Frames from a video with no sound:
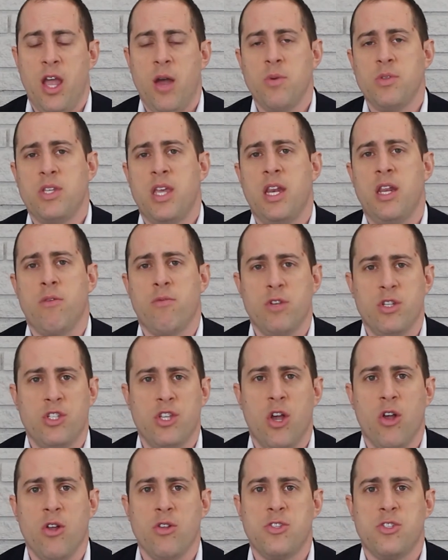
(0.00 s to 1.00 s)
I was getting
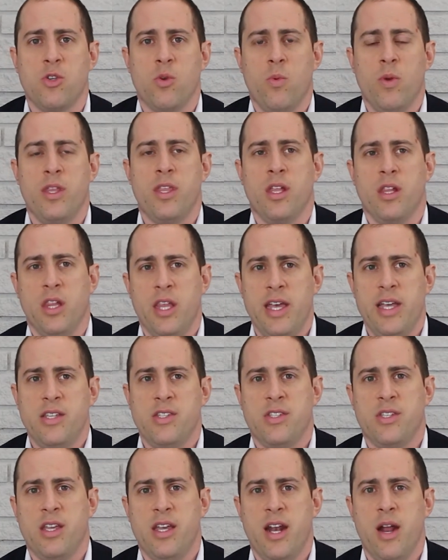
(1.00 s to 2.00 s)
results with a
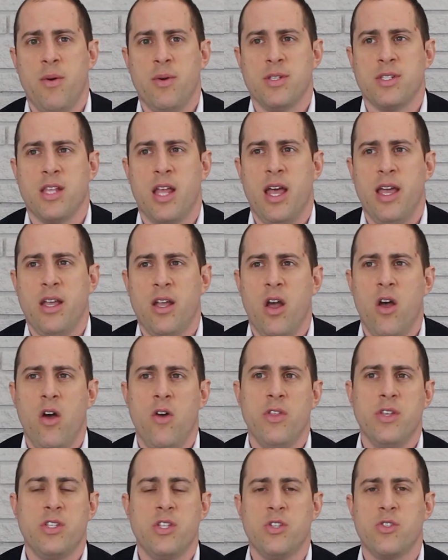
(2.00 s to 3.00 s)
list, and I was like, oh,
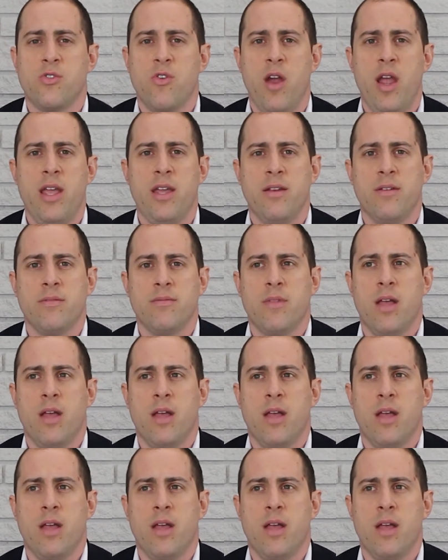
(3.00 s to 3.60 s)
this is great.